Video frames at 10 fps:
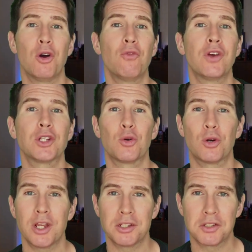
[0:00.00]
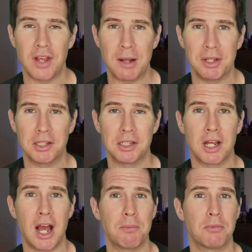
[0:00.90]
although Victoria's family at the
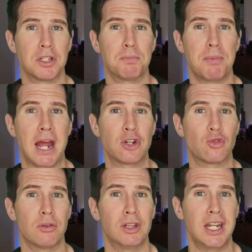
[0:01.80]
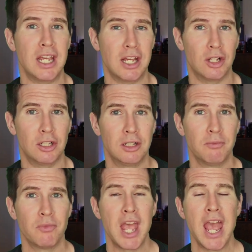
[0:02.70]
time was patrilineal,
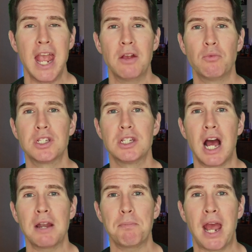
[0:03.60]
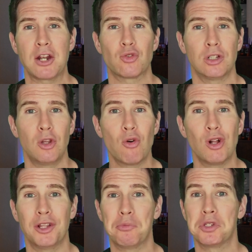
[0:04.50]
it was not
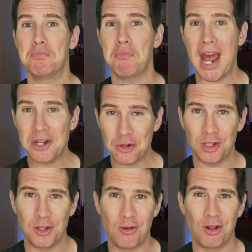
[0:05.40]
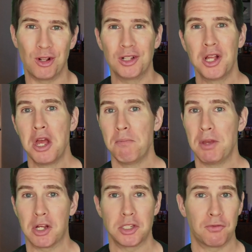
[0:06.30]
patrilocal, it was matrilocal,
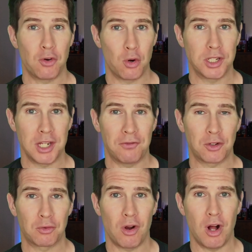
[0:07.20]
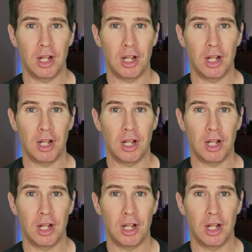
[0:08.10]
because of course, after